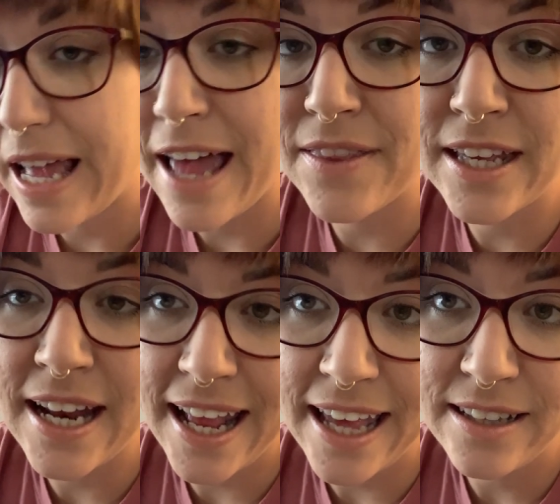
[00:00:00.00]
And then
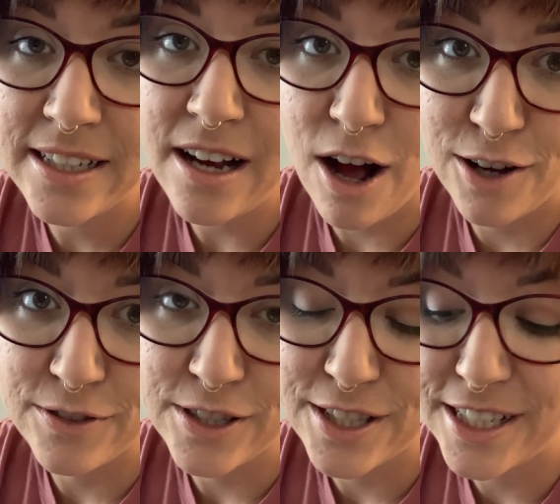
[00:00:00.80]
Aelin
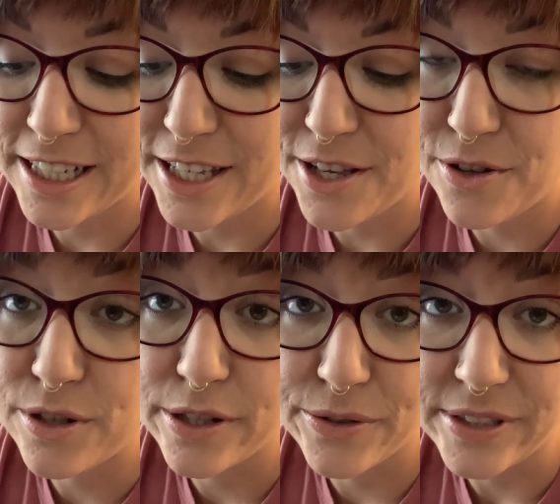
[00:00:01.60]
offers to kill
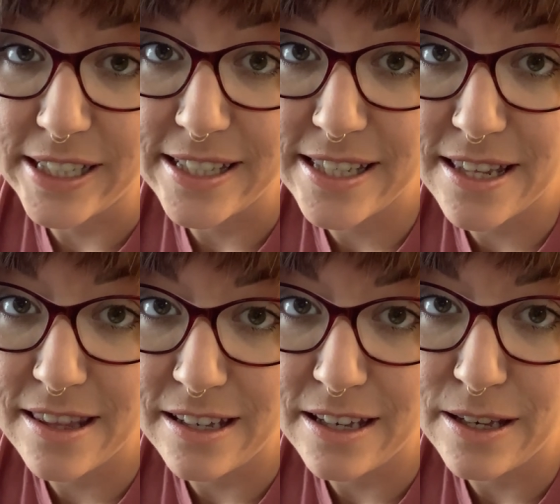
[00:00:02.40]
Clarisse,
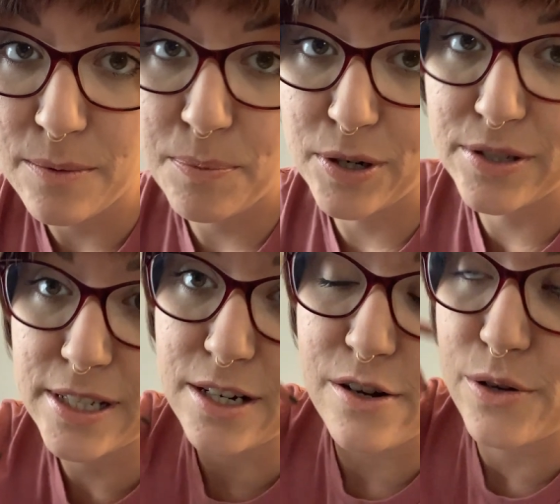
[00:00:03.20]
the
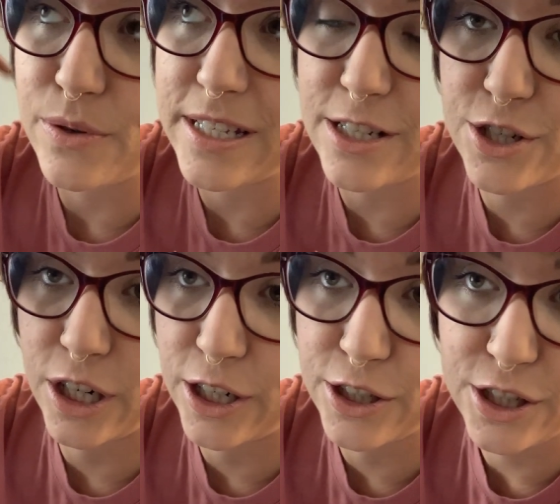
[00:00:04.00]
person who is in
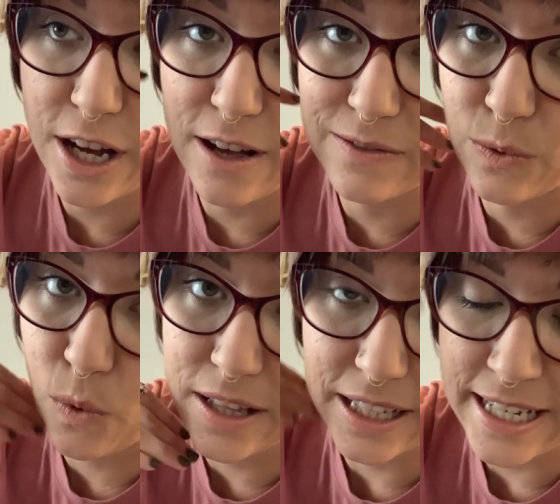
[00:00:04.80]
charge of
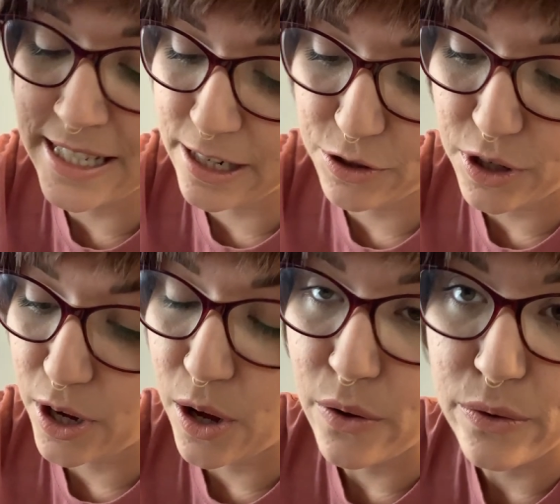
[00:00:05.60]
what Lysandra
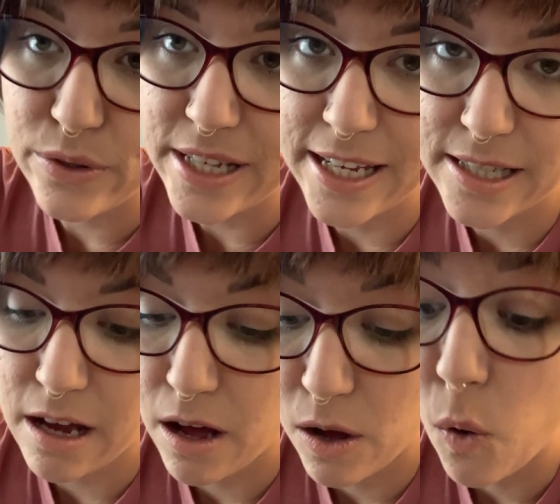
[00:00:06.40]
owes as
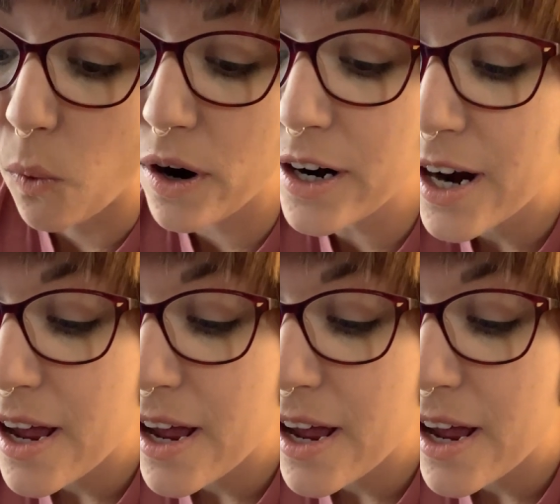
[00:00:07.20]
a whore.